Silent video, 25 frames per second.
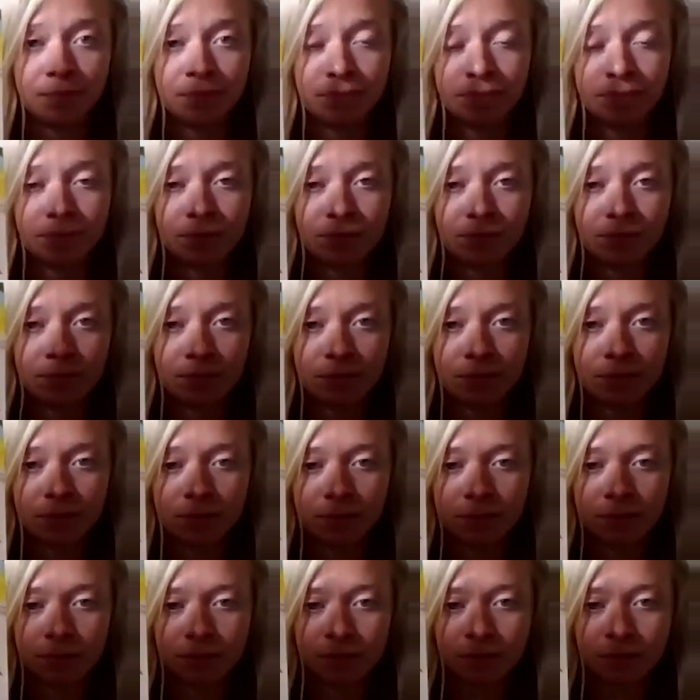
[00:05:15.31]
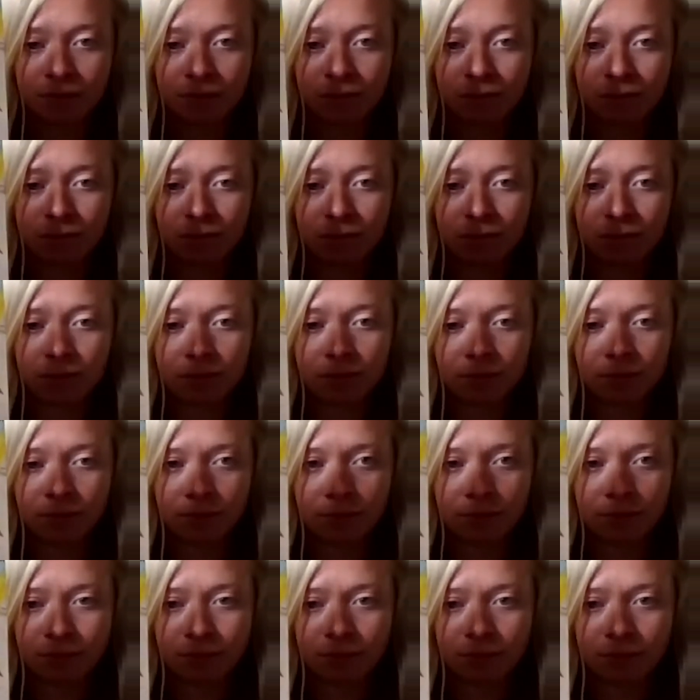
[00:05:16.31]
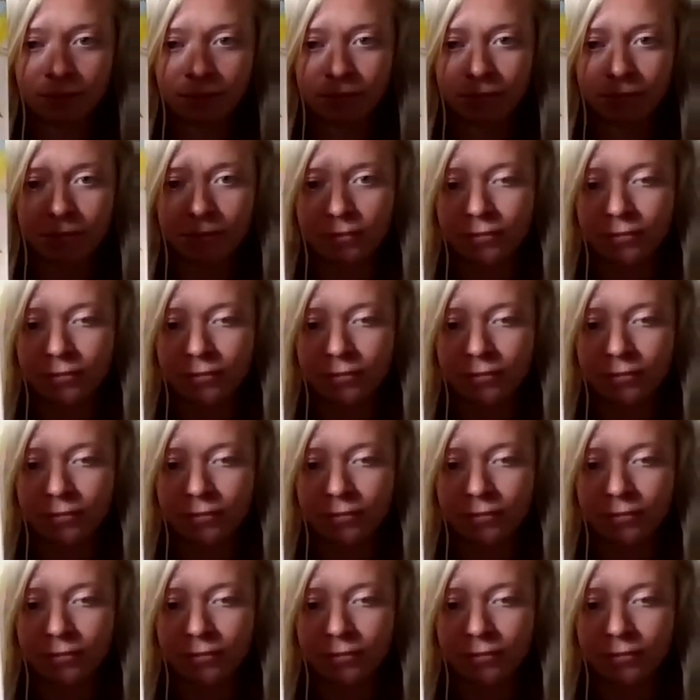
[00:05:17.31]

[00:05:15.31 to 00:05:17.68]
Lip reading: Nobody speaks.